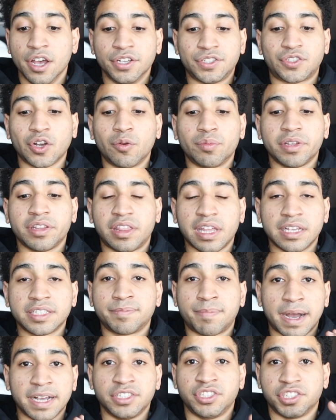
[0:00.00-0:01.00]
so many
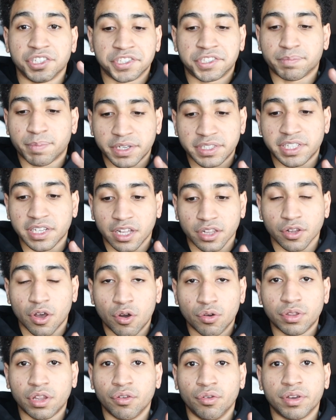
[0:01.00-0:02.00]
things by just sprinting
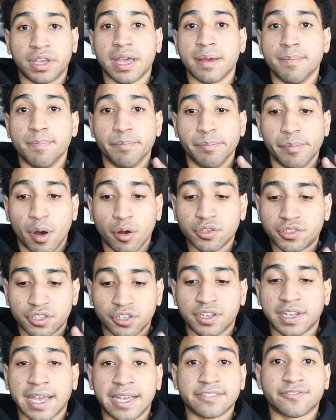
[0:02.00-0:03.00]
alone that you'll get most
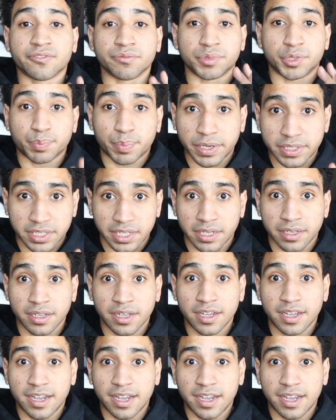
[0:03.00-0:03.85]
of your gains from sprinting.